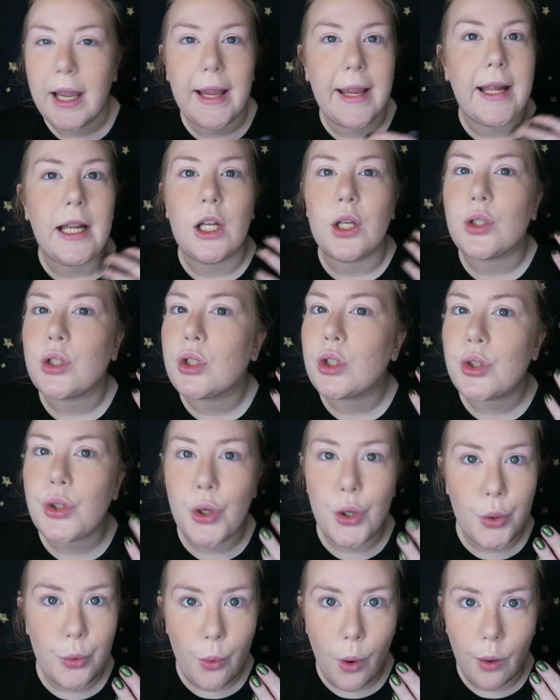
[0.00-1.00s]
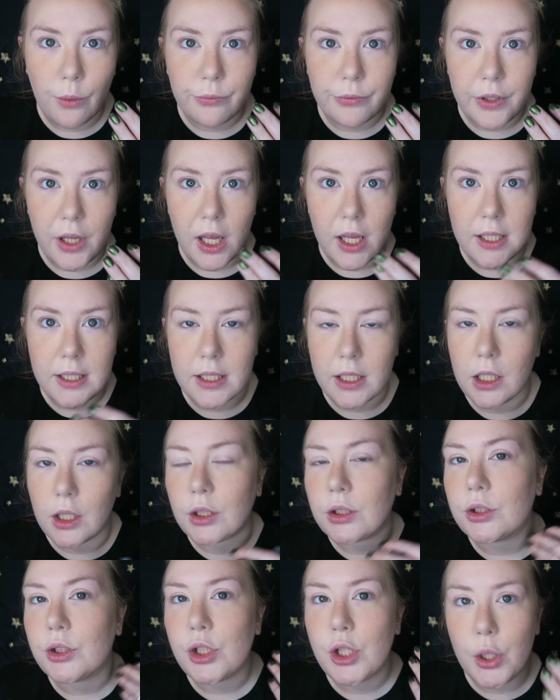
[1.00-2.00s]
it looks too obvious, it
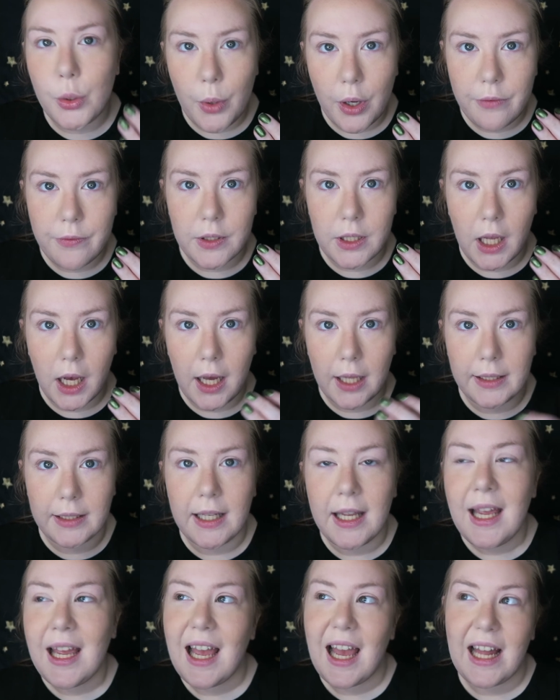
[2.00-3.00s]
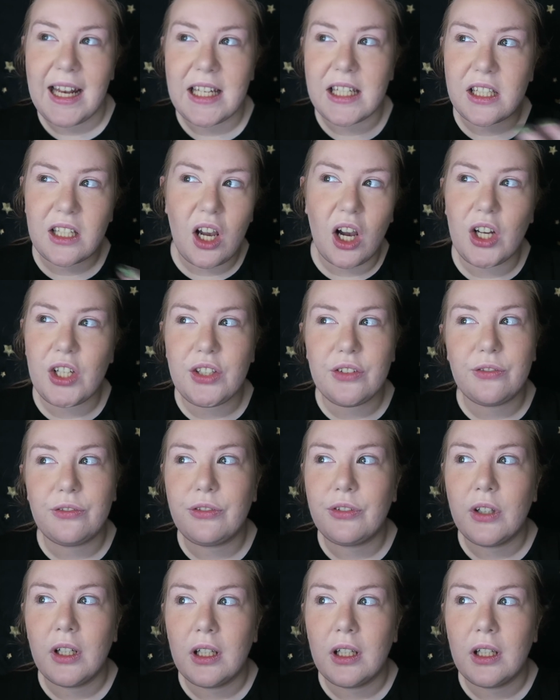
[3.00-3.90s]
looks too overdone, and it's kind of